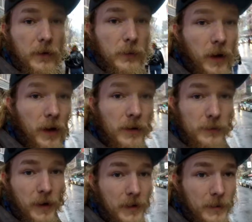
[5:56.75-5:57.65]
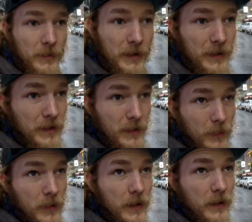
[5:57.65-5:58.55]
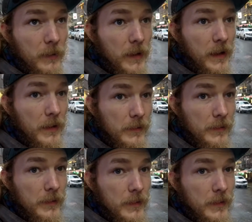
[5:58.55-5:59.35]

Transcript: Well, randomly walking around